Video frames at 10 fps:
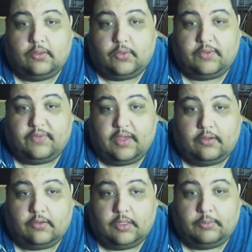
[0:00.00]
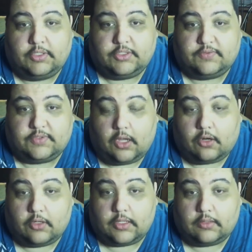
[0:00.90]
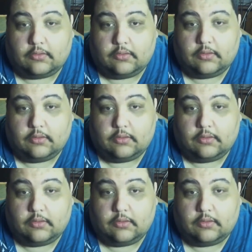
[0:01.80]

we found a bunch of scarring.